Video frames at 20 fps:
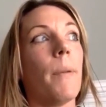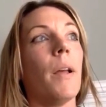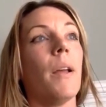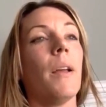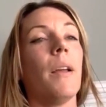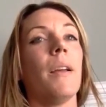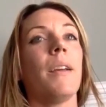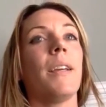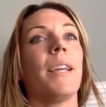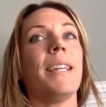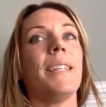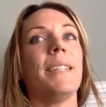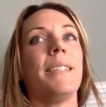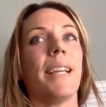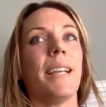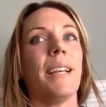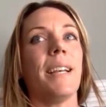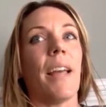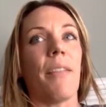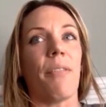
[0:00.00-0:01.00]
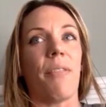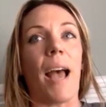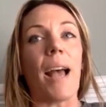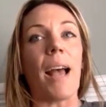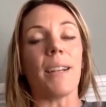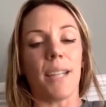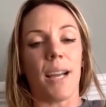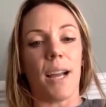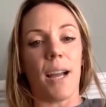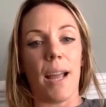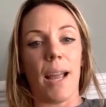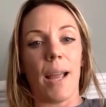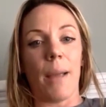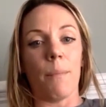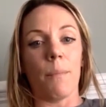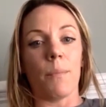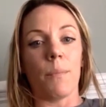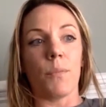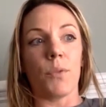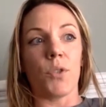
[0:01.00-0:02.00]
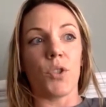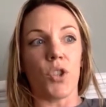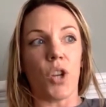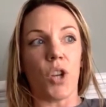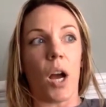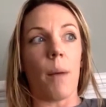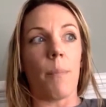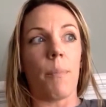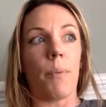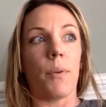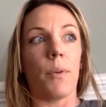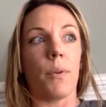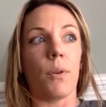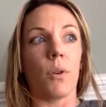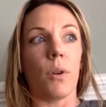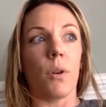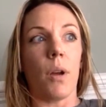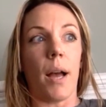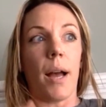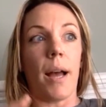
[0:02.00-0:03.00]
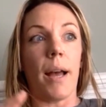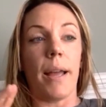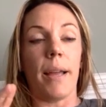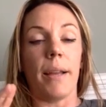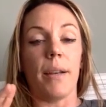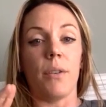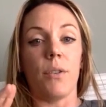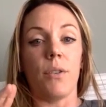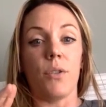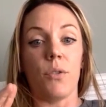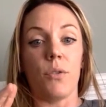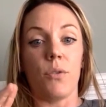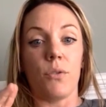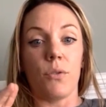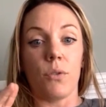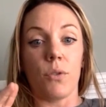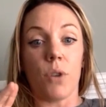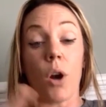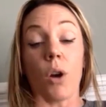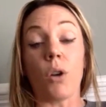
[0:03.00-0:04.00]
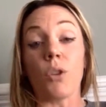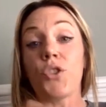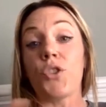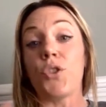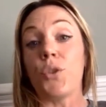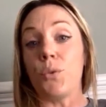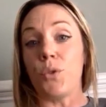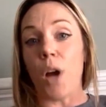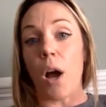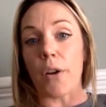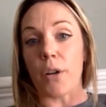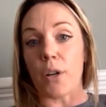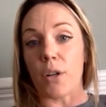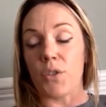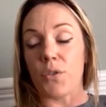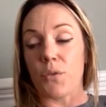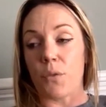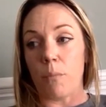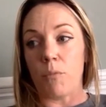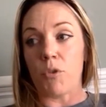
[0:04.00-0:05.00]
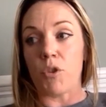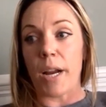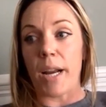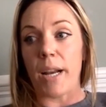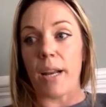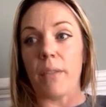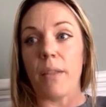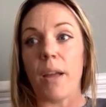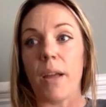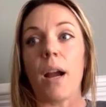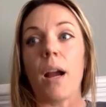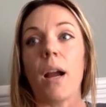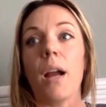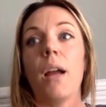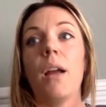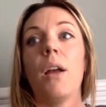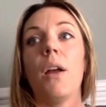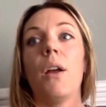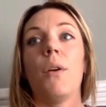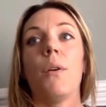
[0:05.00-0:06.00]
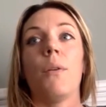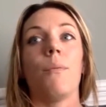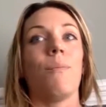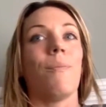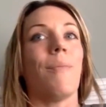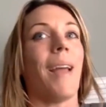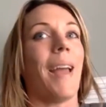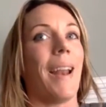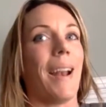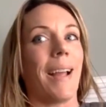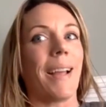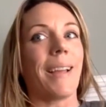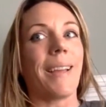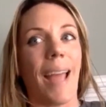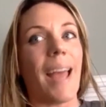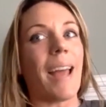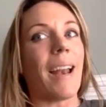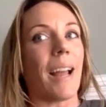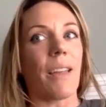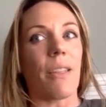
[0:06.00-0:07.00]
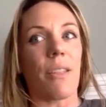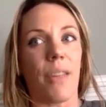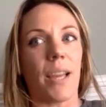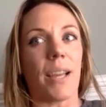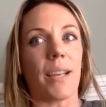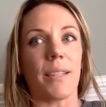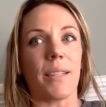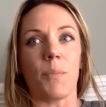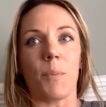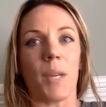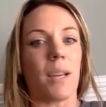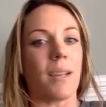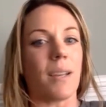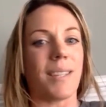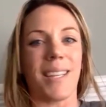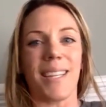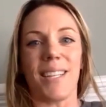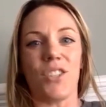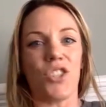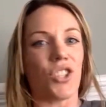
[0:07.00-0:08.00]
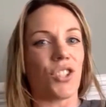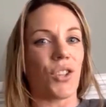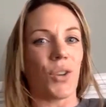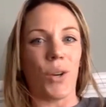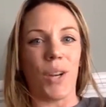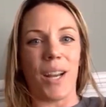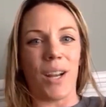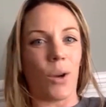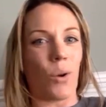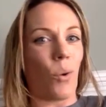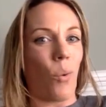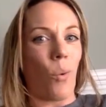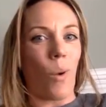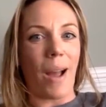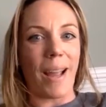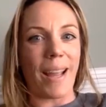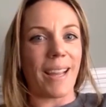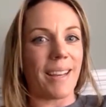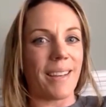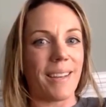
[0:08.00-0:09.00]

He didn't at that time stop Carl's two daughters from training there. And again, I think it's because he just couldn't quite.